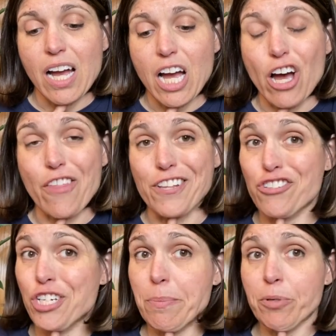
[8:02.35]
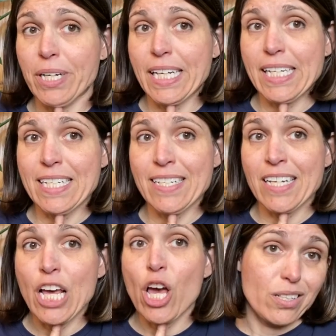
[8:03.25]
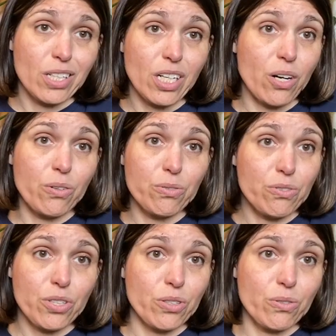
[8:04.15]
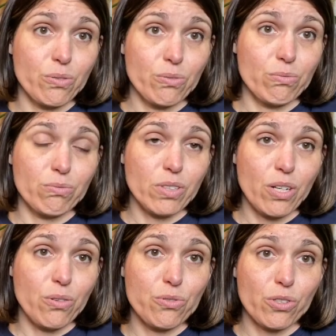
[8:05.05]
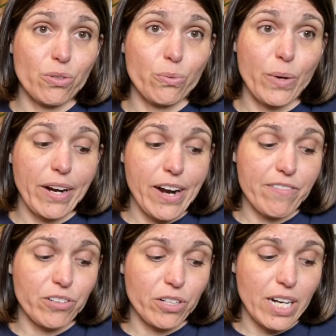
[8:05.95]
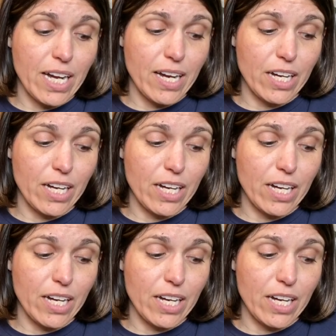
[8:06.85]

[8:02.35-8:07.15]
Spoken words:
on the cheaper end, go to Lowe's or wherever,